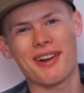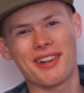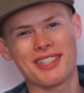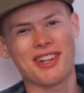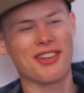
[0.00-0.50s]

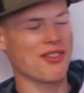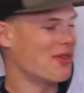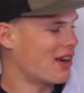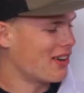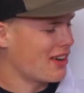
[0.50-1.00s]
I'll tell you
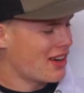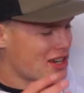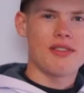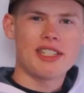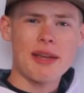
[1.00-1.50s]
what.
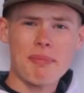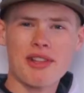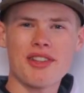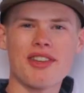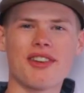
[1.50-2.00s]

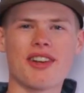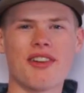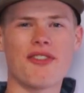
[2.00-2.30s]
Typically, you're gonna